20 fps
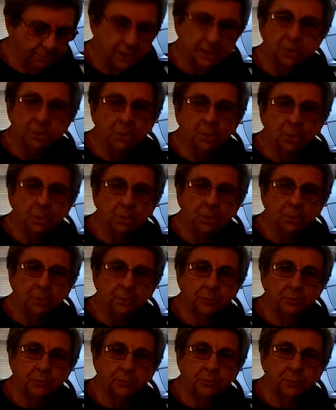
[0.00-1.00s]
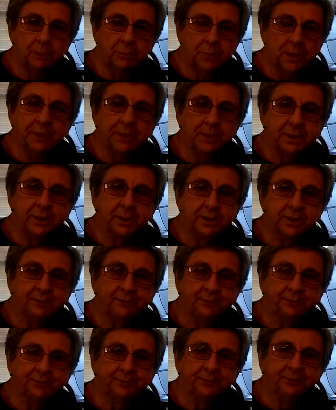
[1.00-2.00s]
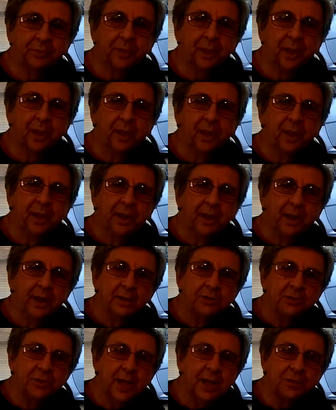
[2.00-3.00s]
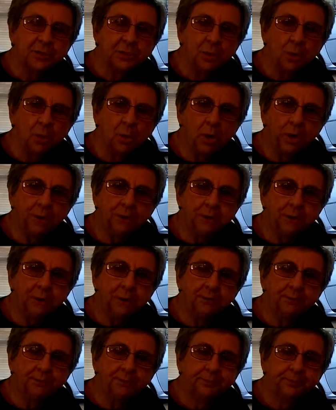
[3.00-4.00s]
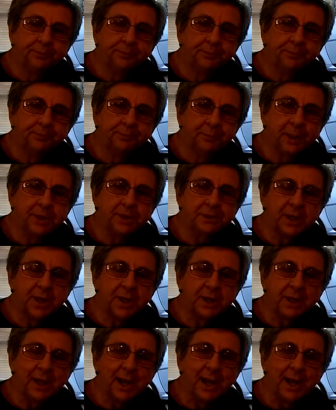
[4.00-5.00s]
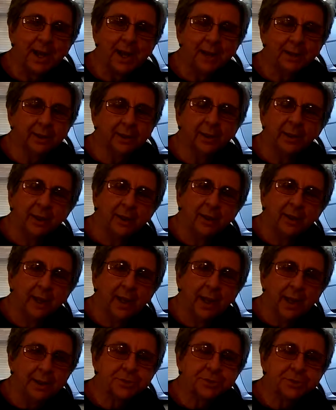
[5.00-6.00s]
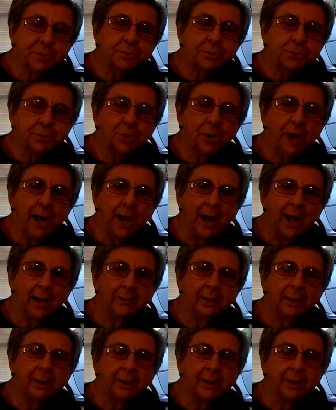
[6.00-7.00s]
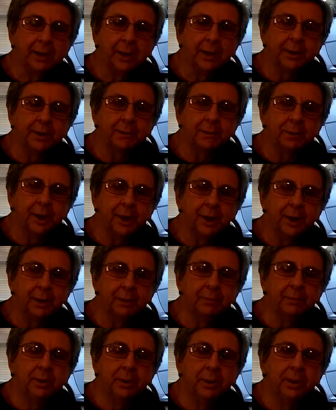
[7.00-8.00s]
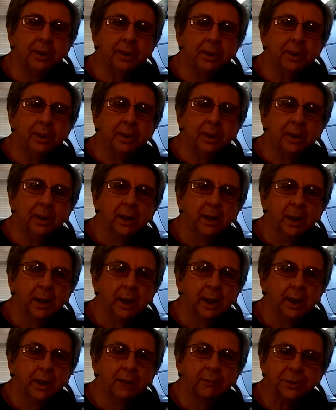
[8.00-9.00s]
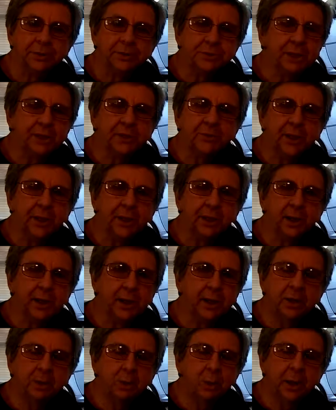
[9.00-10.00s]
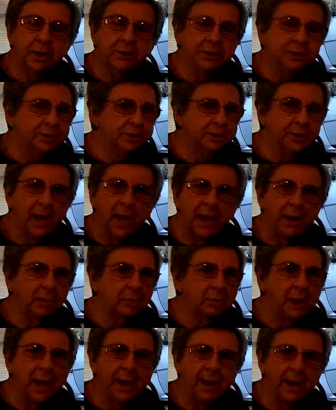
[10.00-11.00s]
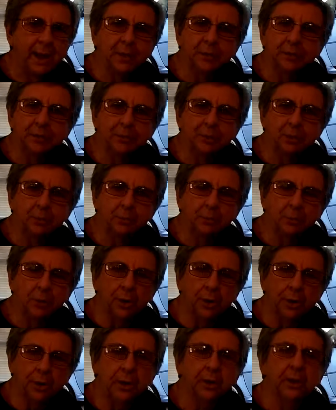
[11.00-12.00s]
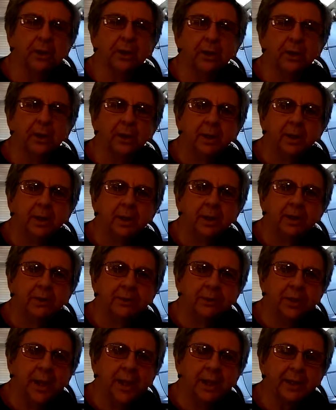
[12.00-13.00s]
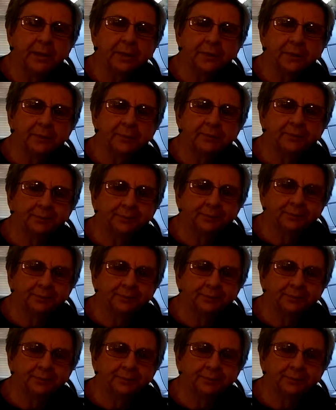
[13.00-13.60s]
enjoyable for me to do. Thanks for watching. Please hit like and subscribe down at the bottom. And if there's any questions, I don't mind answering them for you. Thanks.